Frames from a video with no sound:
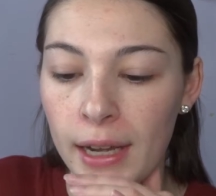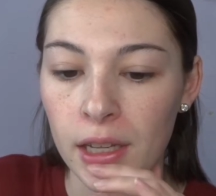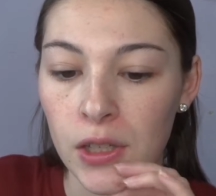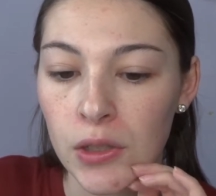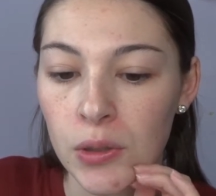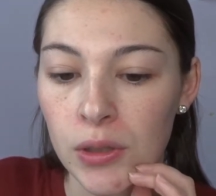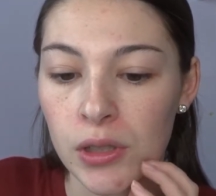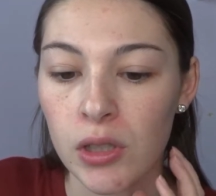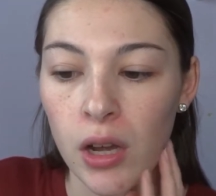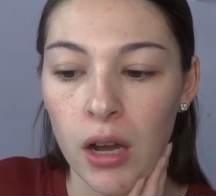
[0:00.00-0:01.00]
I
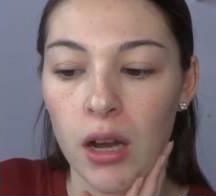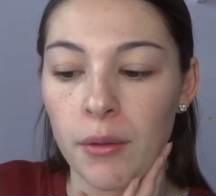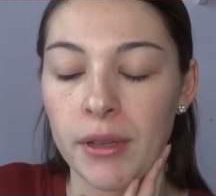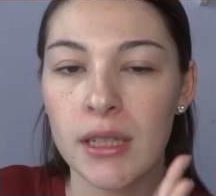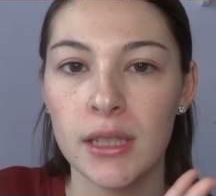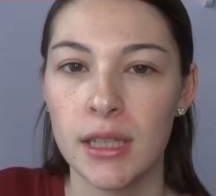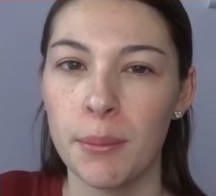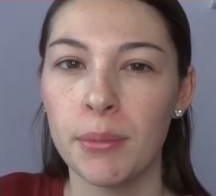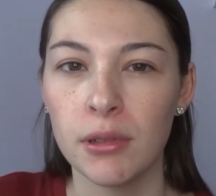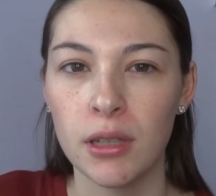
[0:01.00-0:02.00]
use this
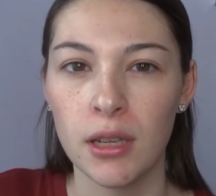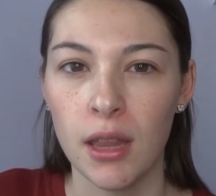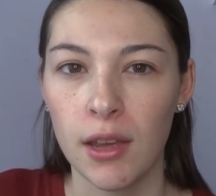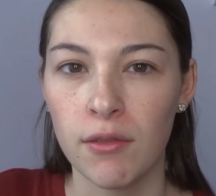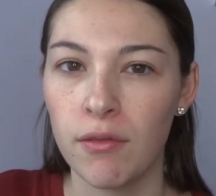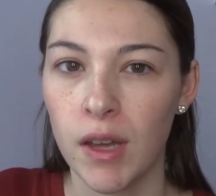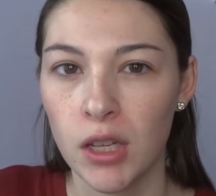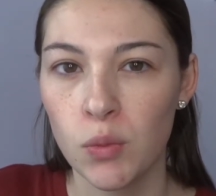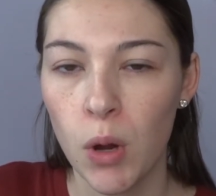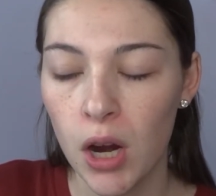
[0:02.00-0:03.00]
Simply like
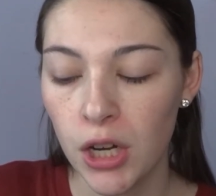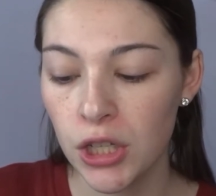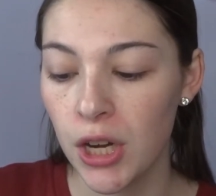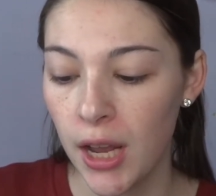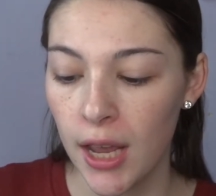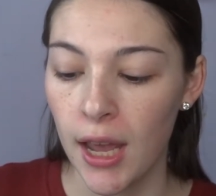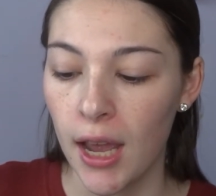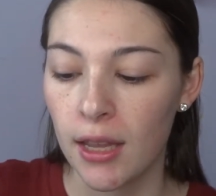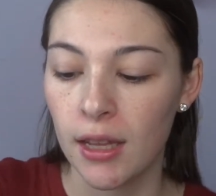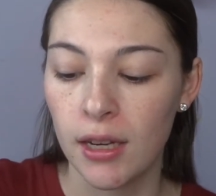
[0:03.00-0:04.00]
face wash,
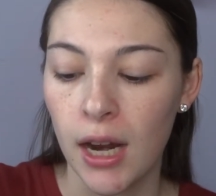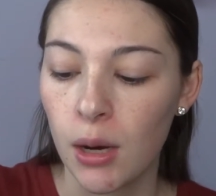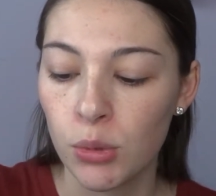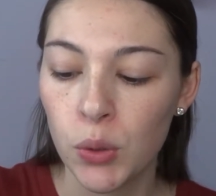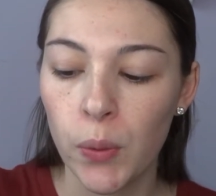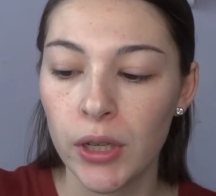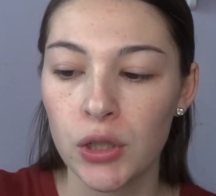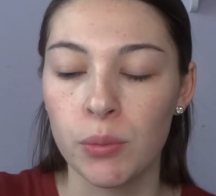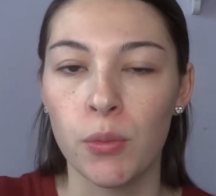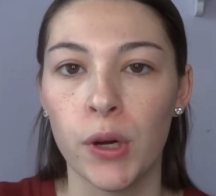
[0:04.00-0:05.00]
and then now I'm just going
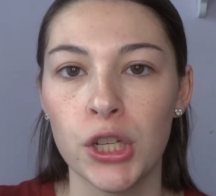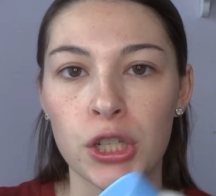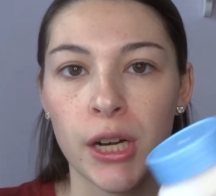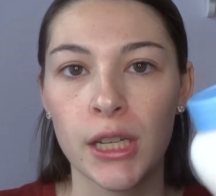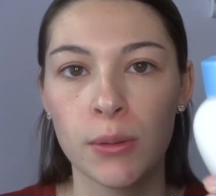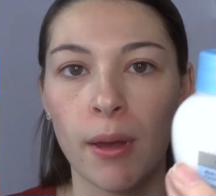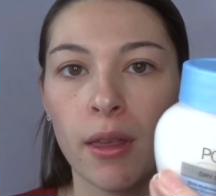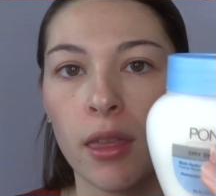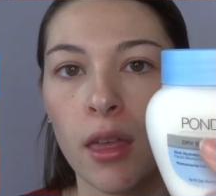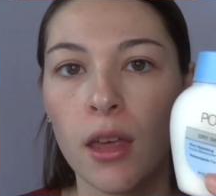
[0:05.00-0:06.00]
to moisturize
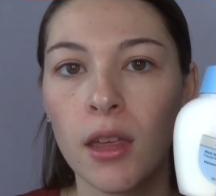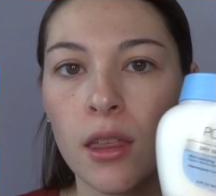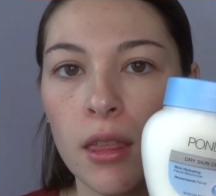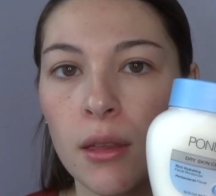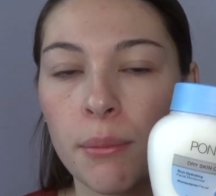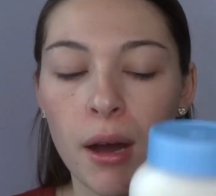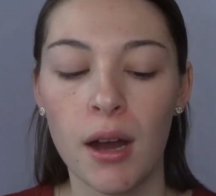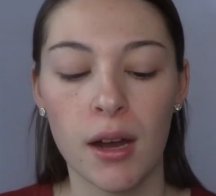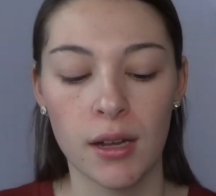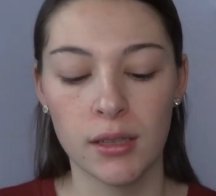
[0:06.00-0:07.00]
with the
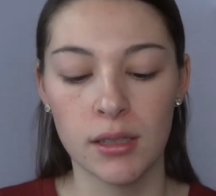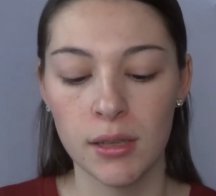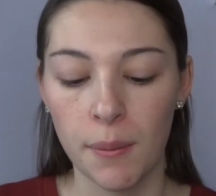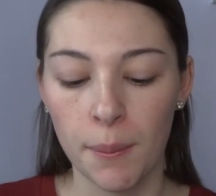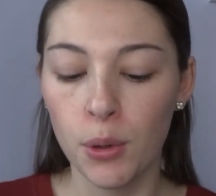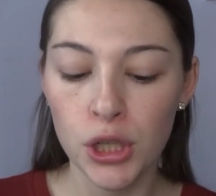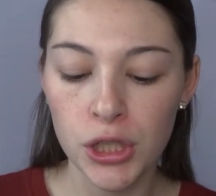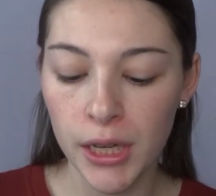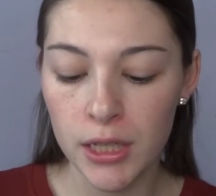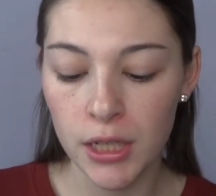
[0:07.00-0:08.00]
Pond's
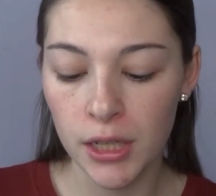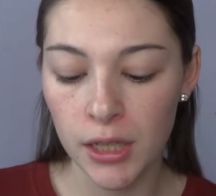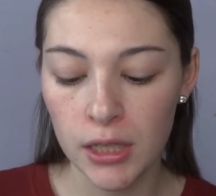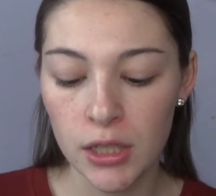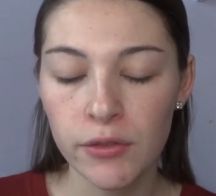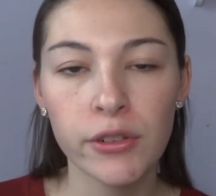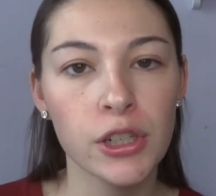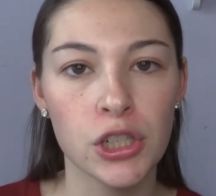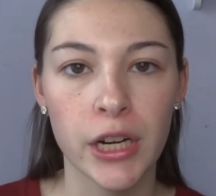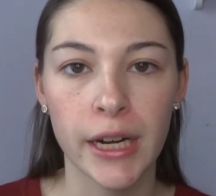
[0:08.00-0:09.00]
moisturizer. This is for
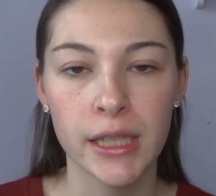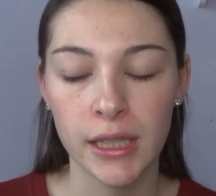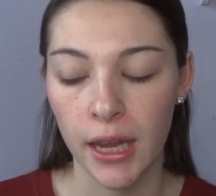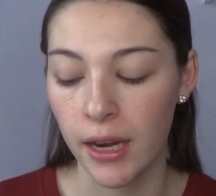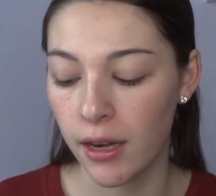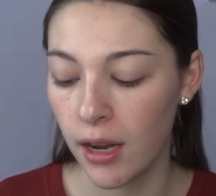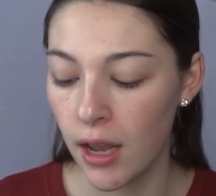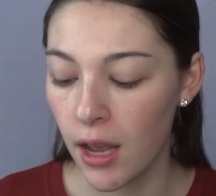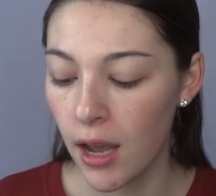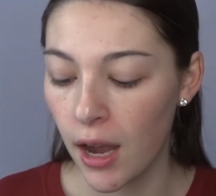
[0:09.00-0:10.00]
dry skin.
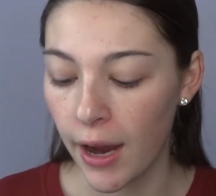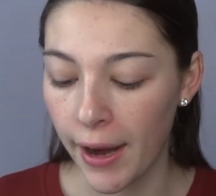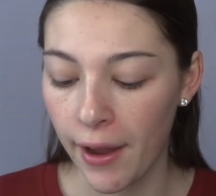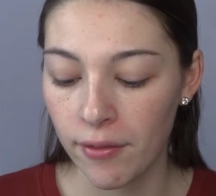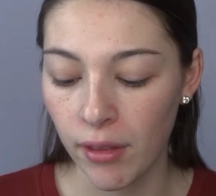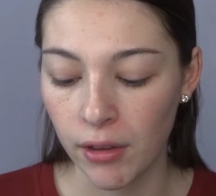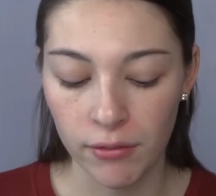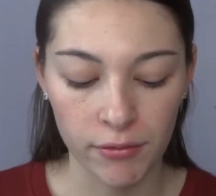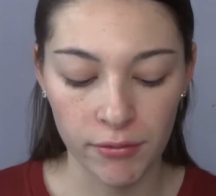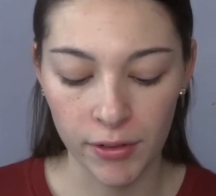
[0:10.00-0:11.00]
I have
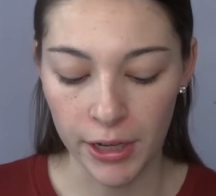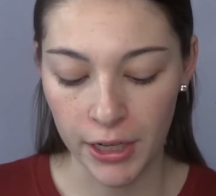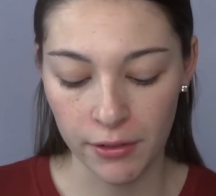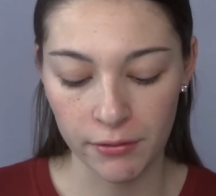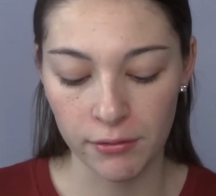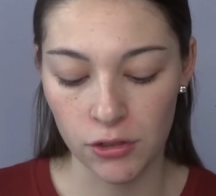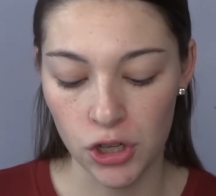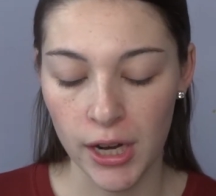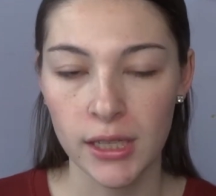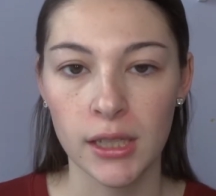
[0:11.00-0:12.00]
like very
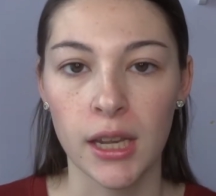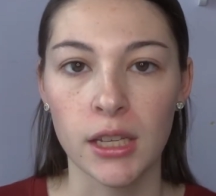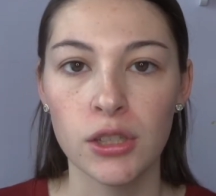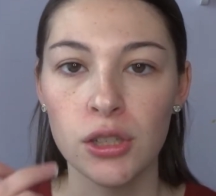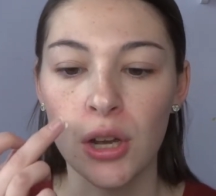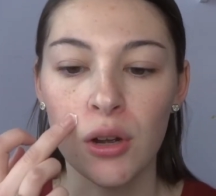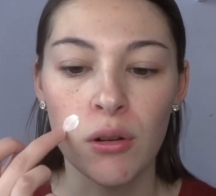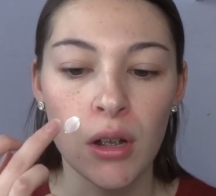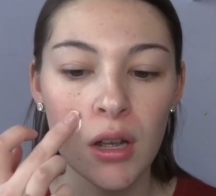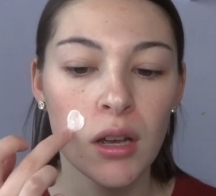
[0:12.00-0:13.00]
dry skin, so